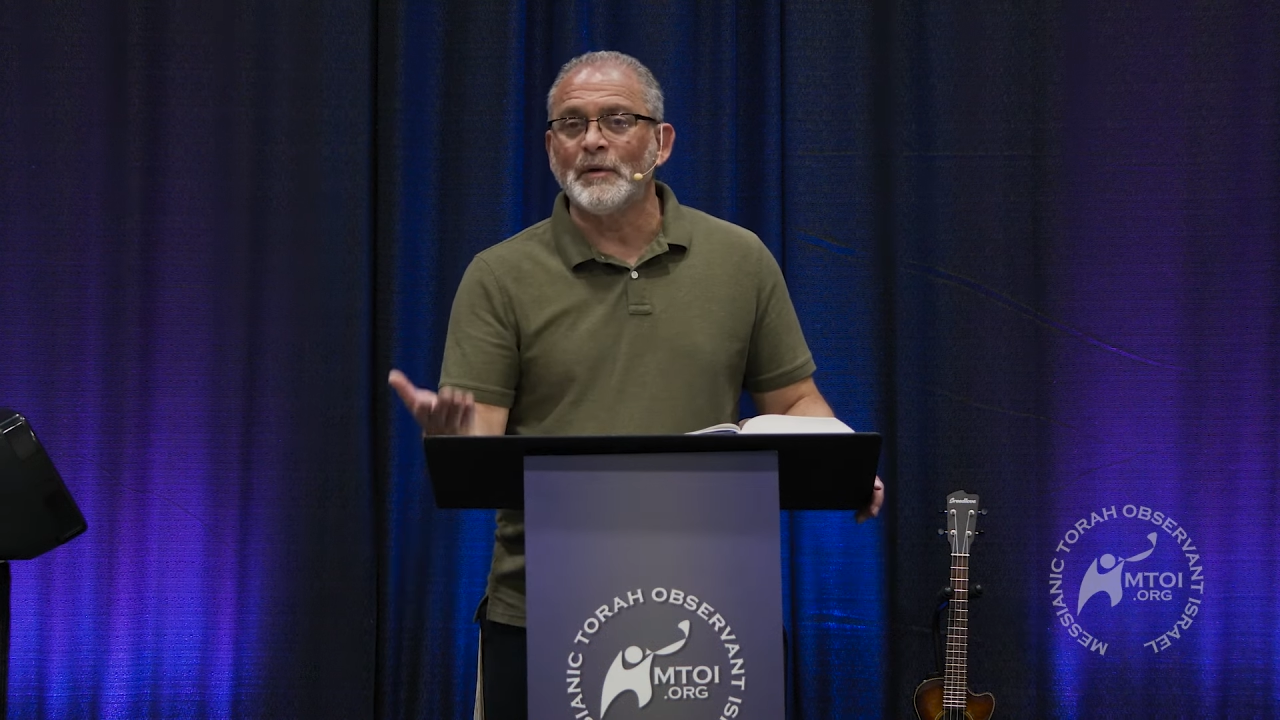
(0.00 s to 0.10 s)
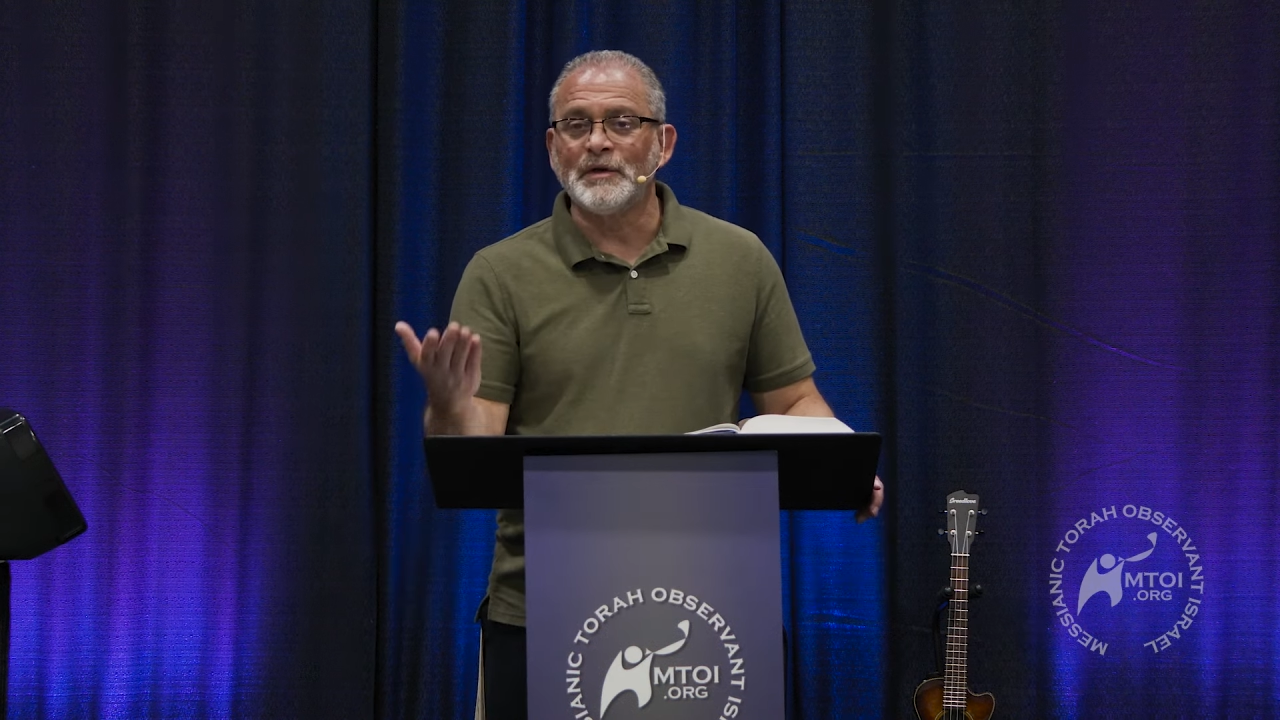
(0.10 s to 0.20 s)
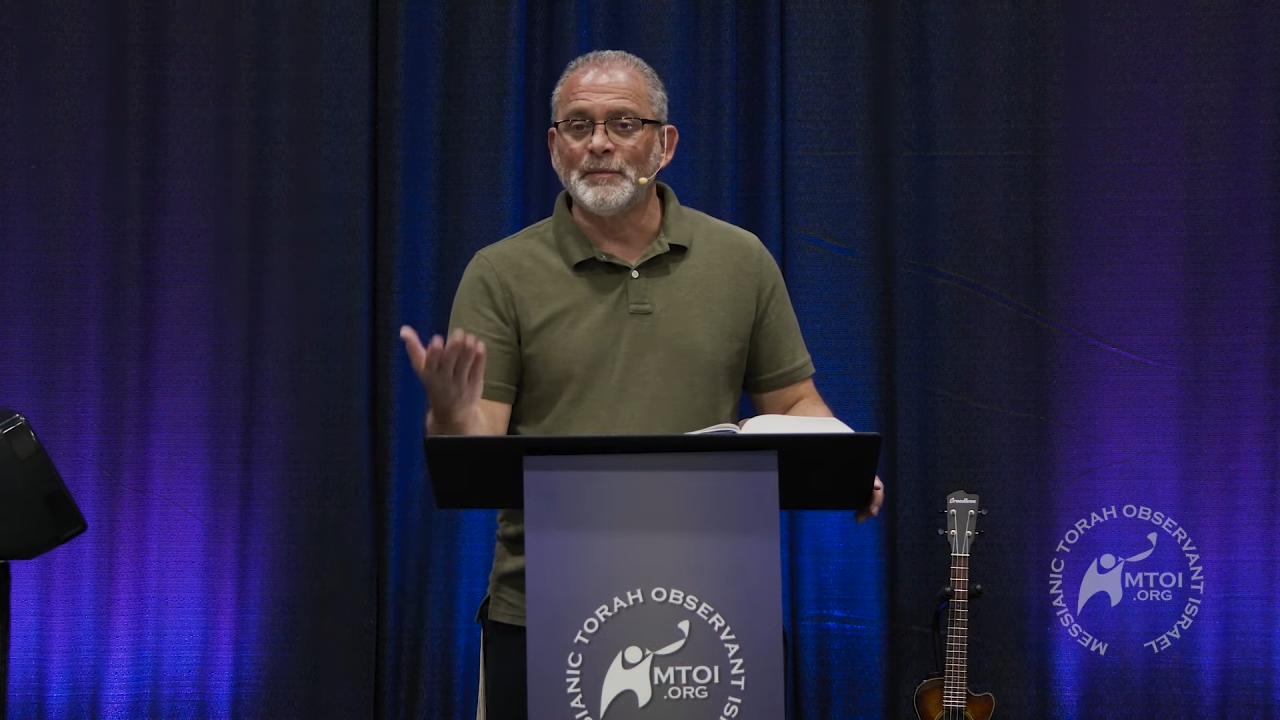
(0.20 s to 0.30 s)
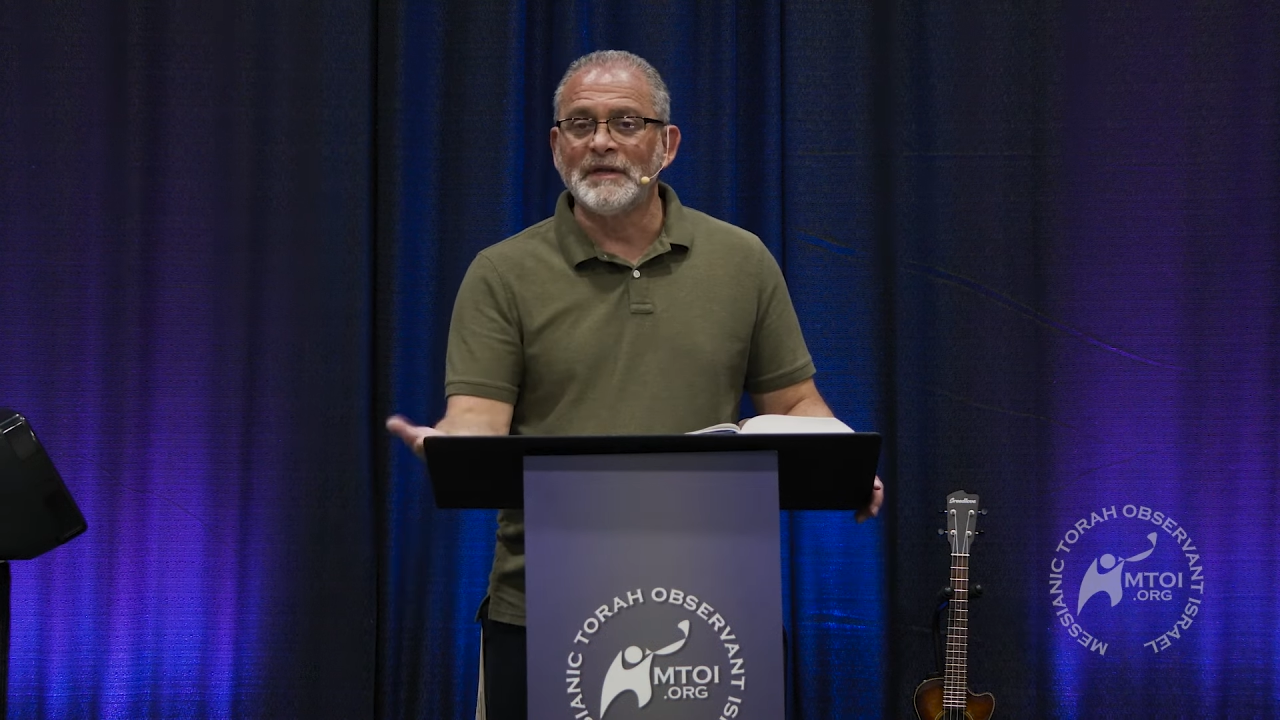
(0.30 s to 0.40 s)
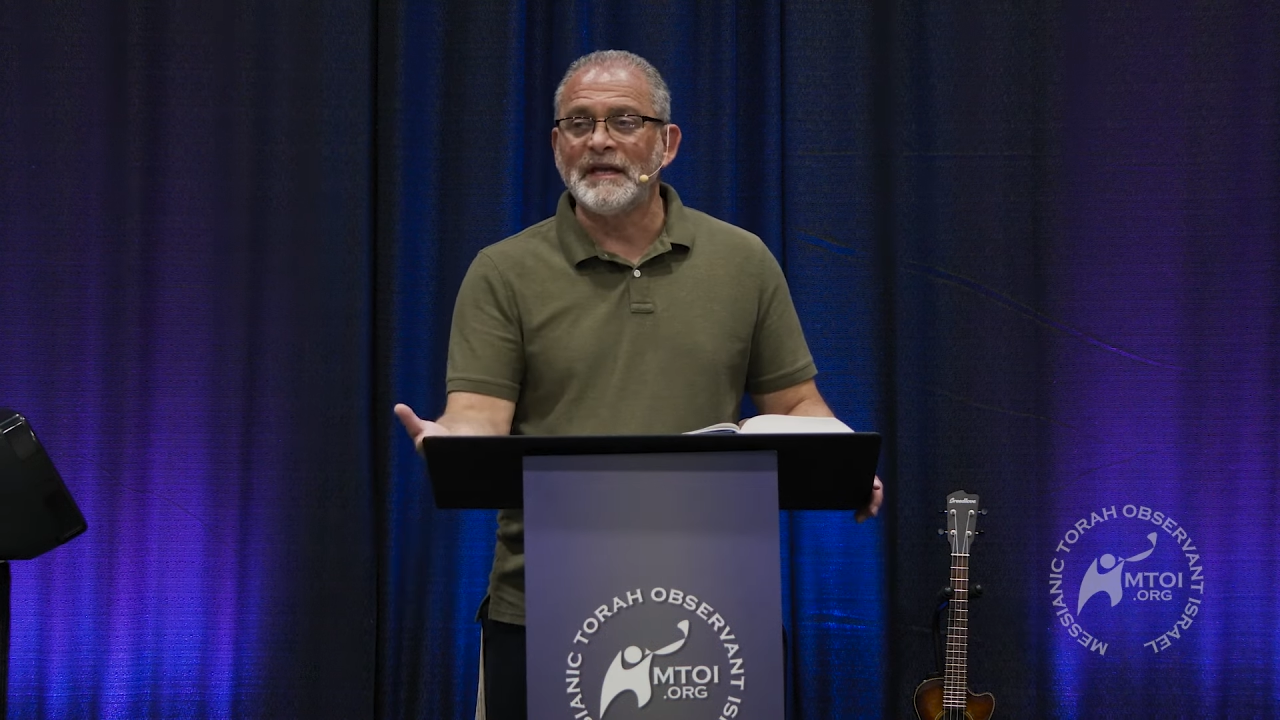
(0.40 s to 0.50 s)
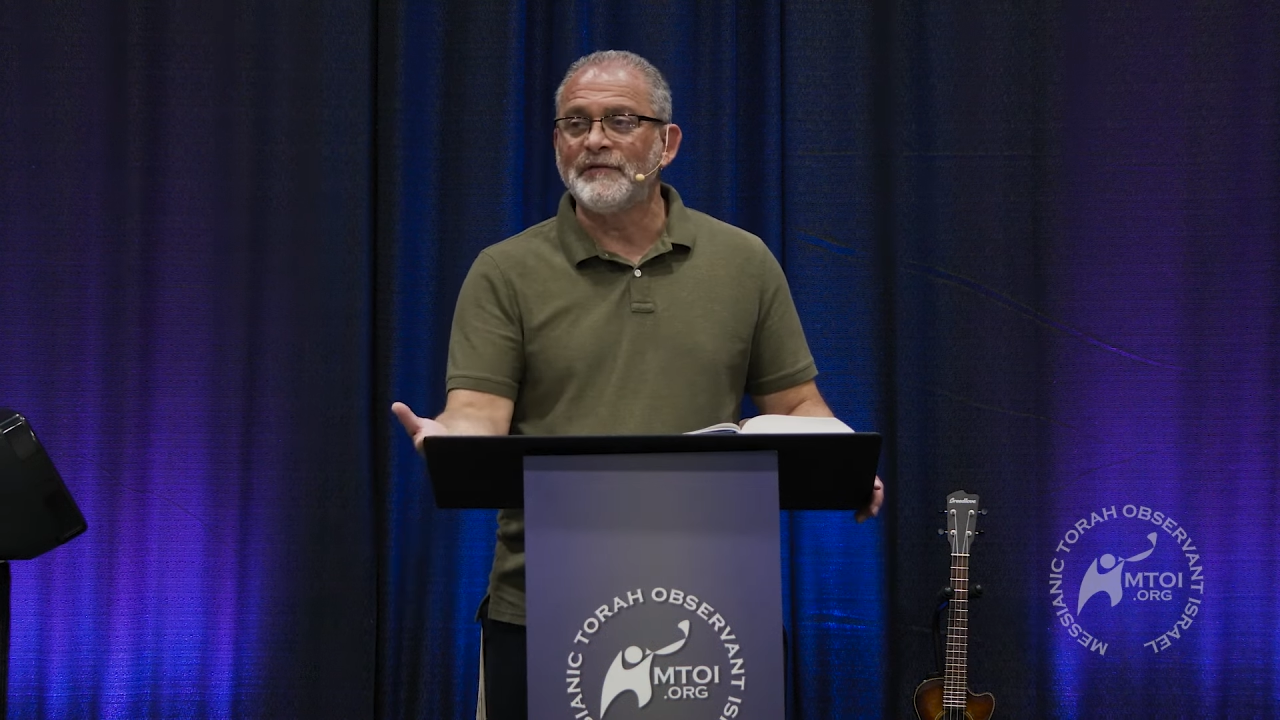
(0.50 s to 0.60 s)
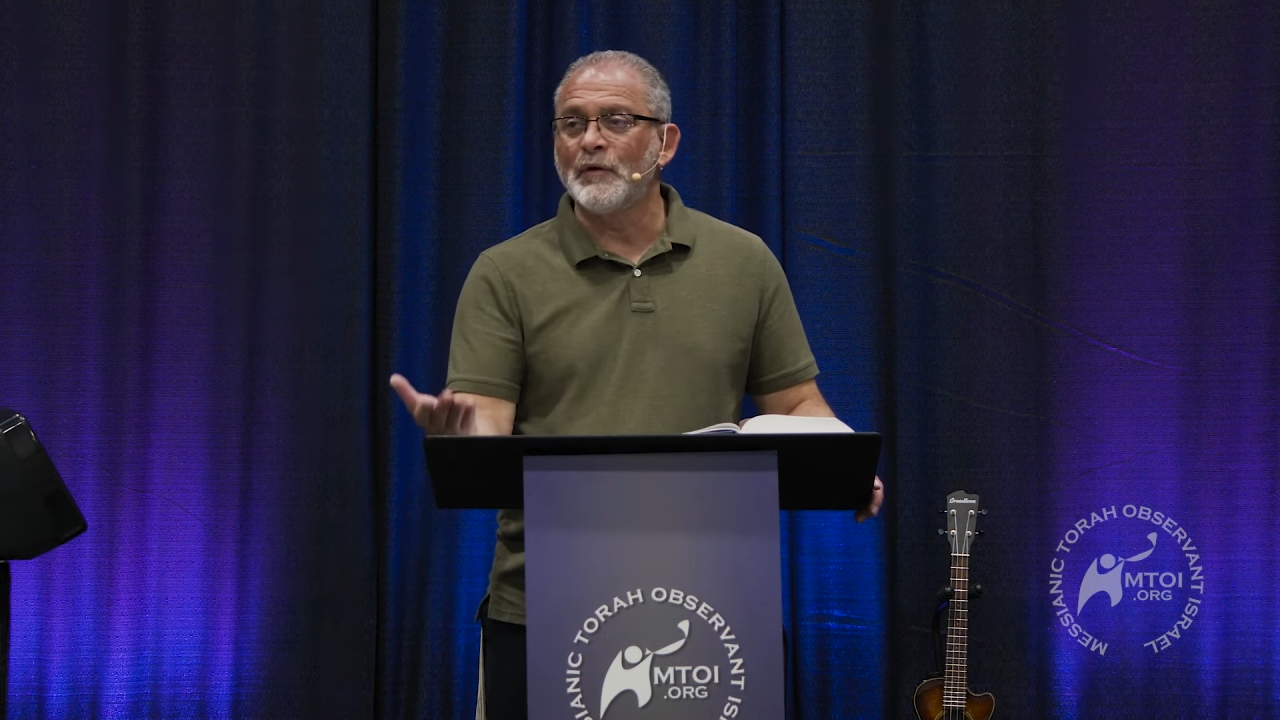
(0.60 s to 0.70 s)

what you believe,